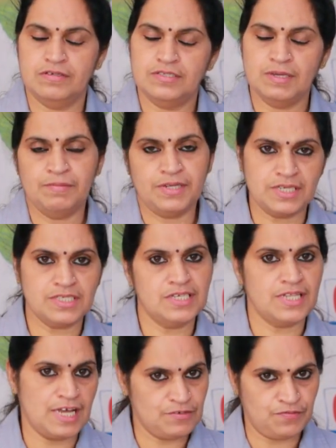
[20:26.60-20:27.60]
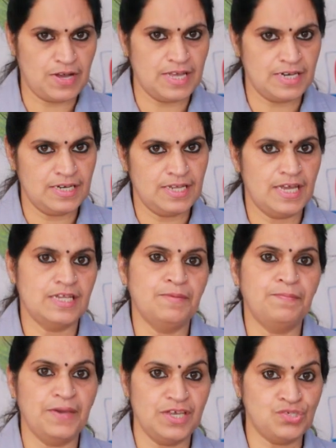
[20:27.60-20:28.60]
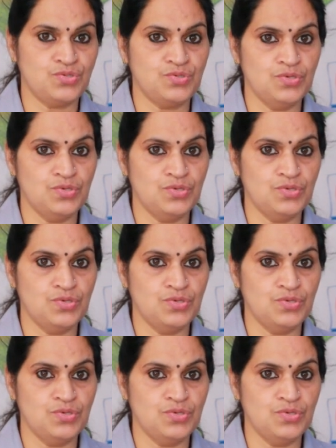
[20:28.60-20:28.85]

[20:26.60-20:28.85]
some text in that file and paste